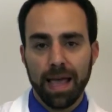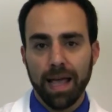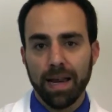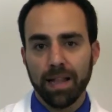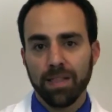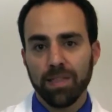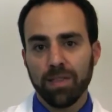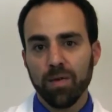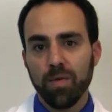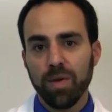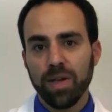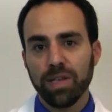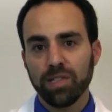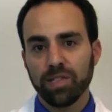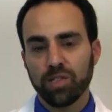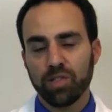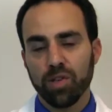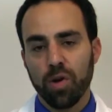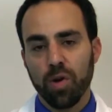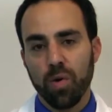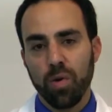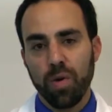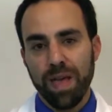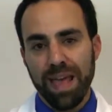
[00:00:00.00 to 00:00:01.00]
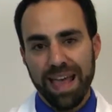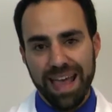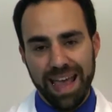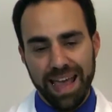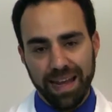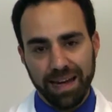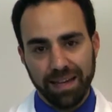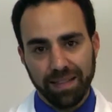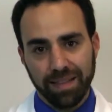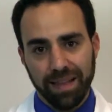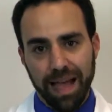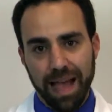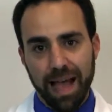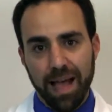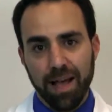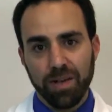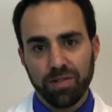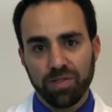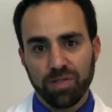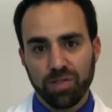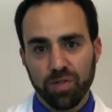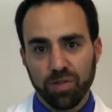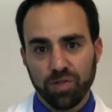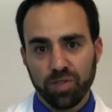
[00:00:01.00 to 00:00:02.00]
And in doing so, it
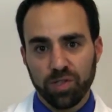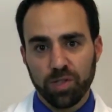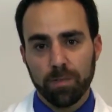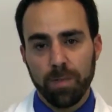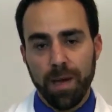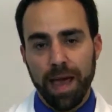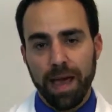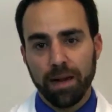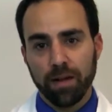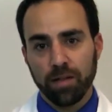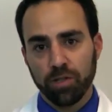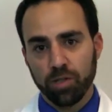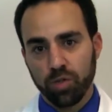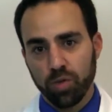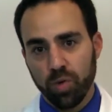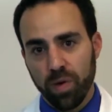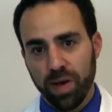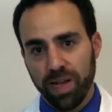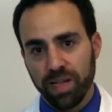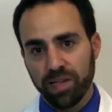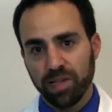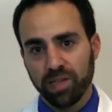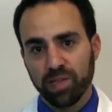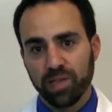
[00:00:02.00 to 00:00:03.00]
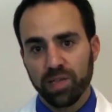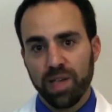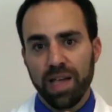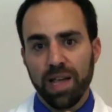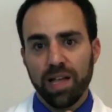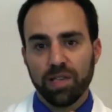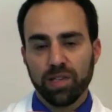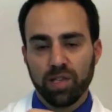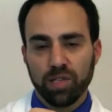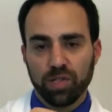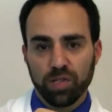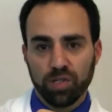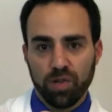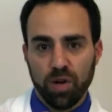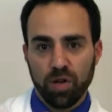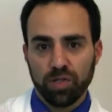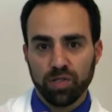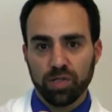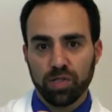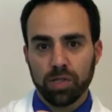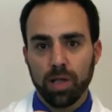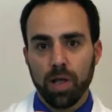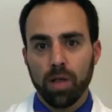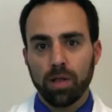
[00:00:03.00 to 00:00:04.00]
allows those spinal joints to start
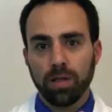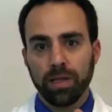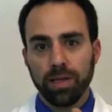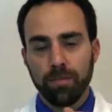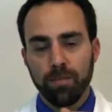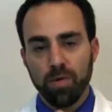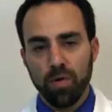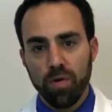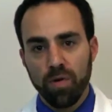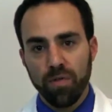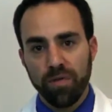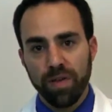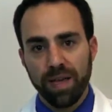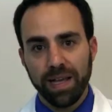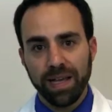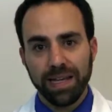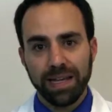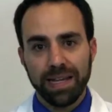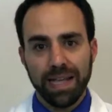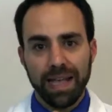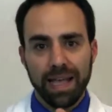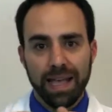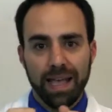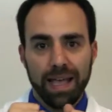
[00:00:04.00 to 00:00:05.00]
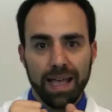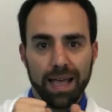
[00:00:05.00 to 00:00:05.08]
slowly moving,